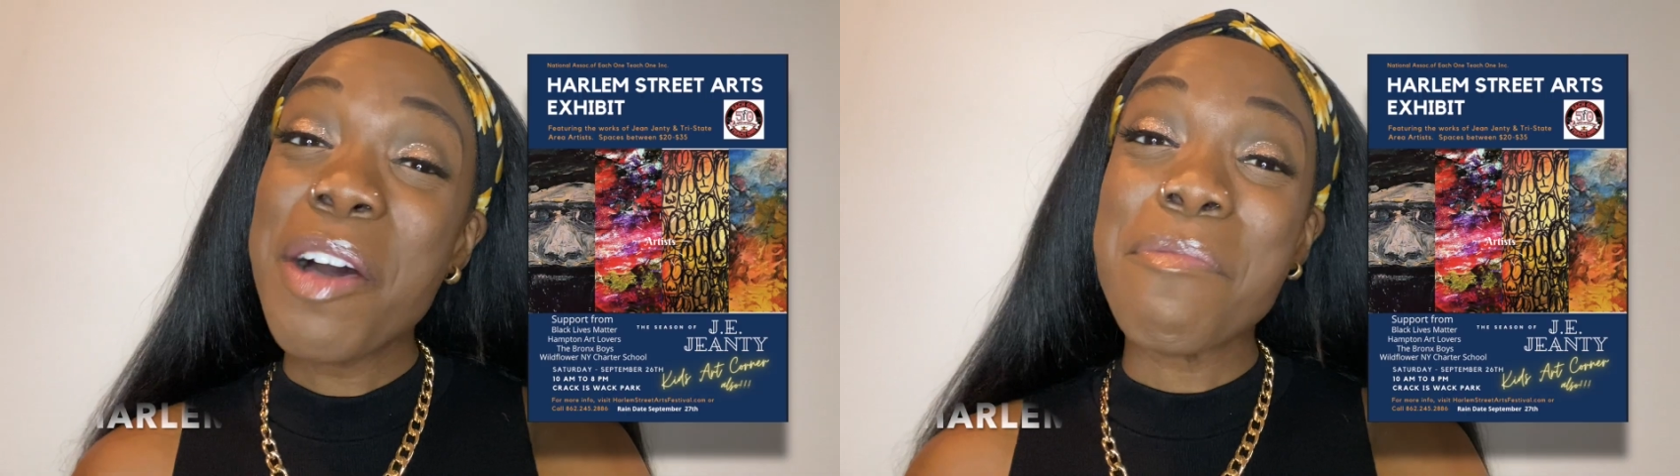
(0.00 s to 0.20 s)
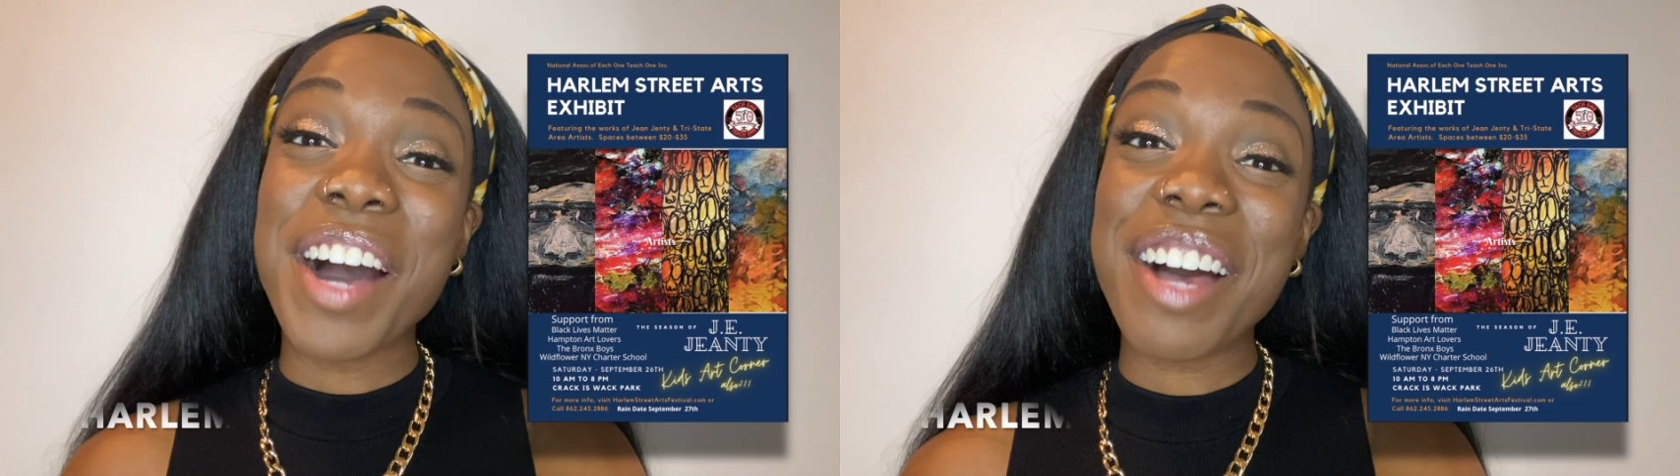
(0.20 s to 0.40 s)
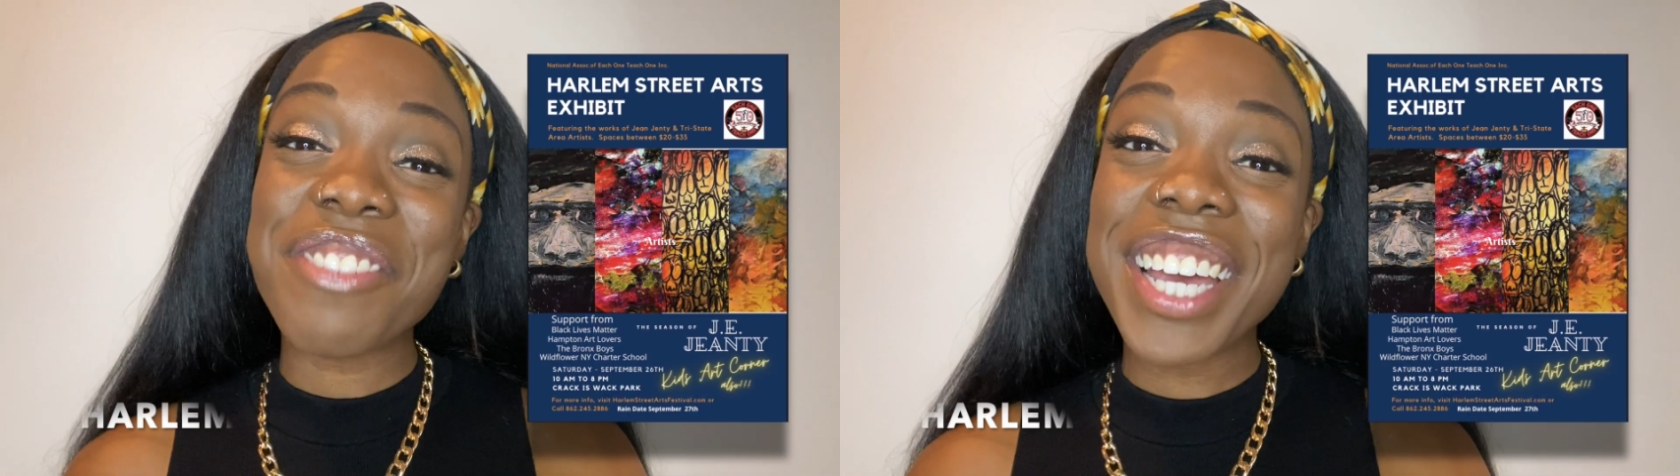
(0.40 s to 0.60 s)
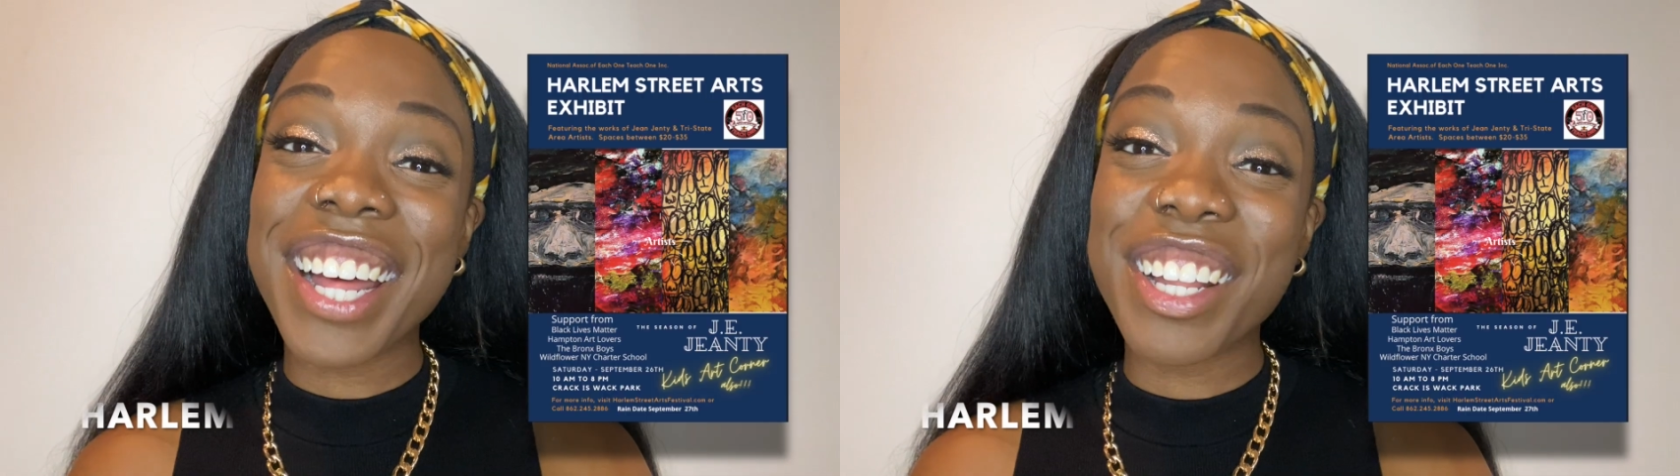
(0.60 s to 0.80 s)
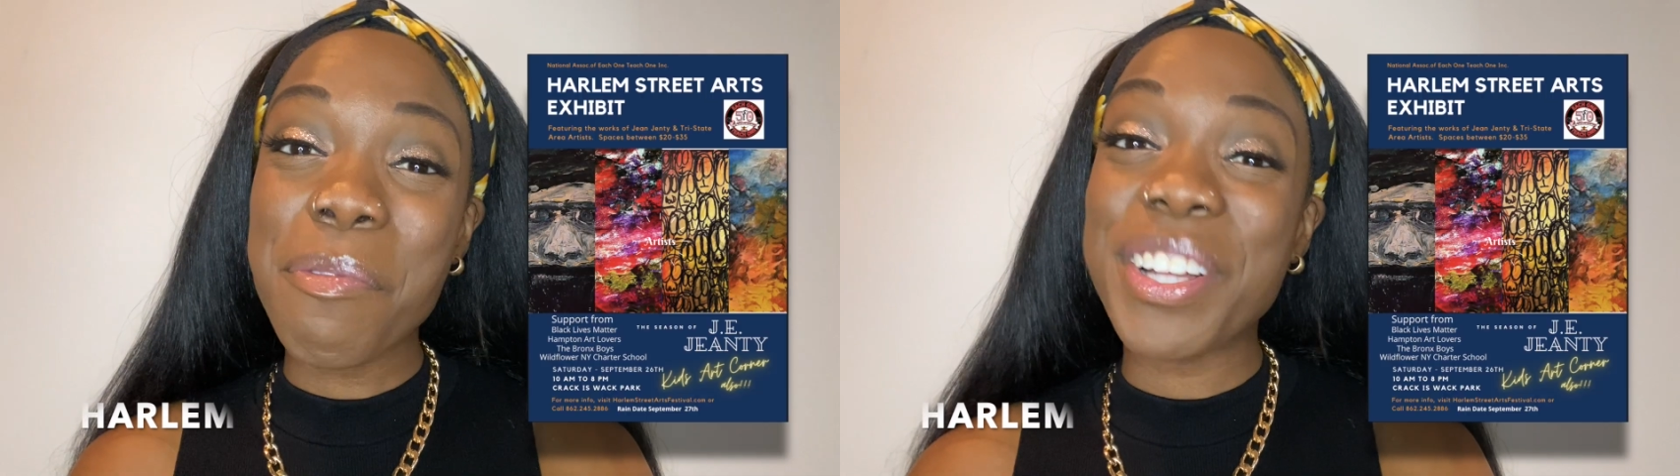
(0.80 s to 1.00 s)
Bob
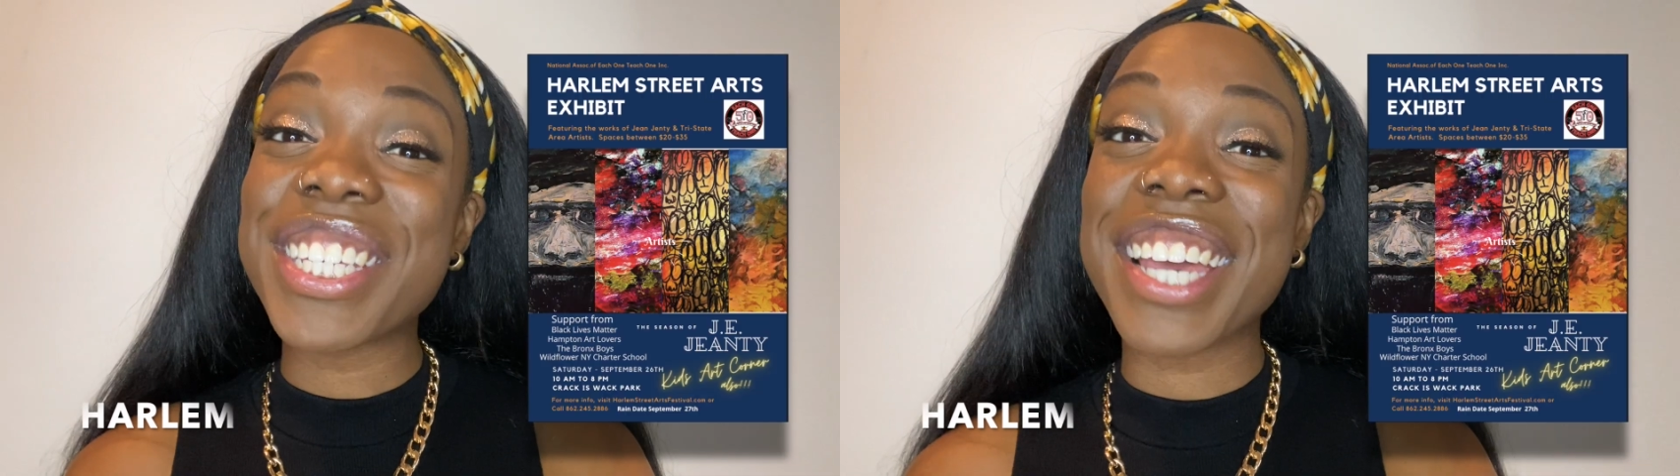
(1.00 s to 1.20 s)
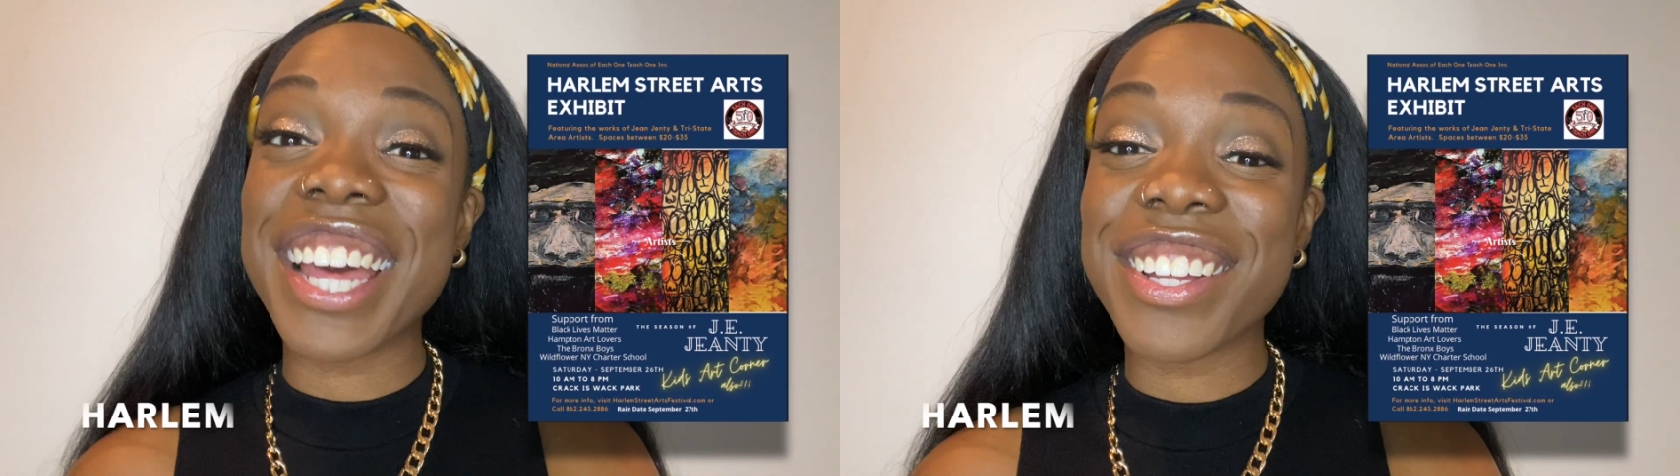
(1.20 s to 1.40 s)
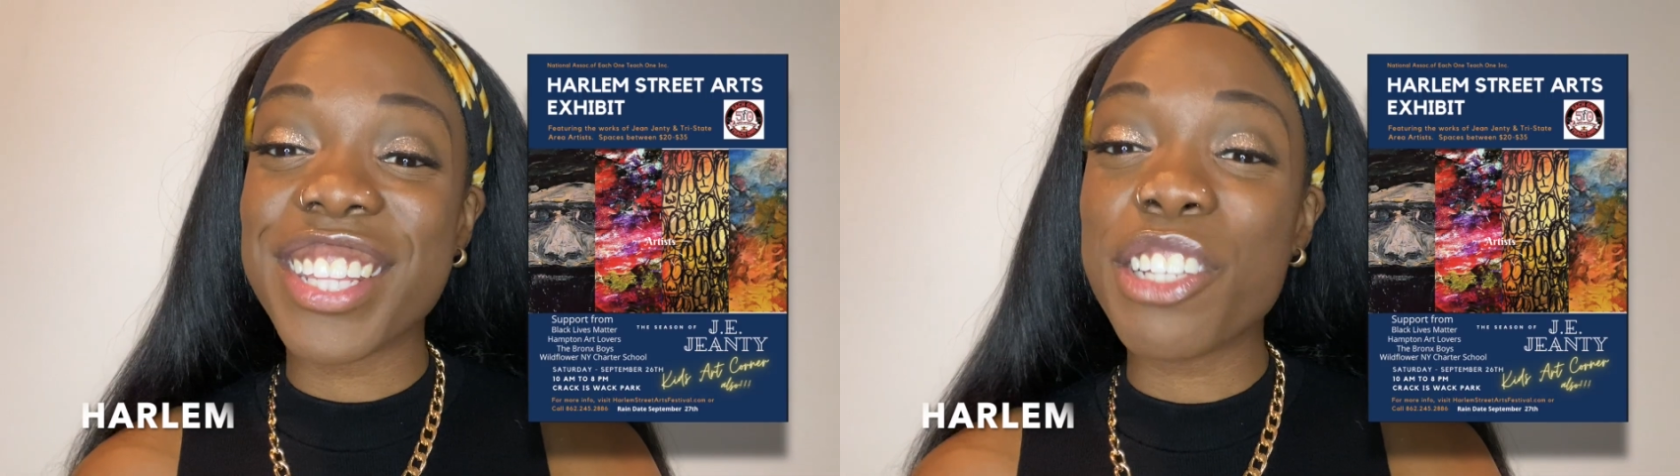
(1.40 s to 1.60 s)
McCullough put together the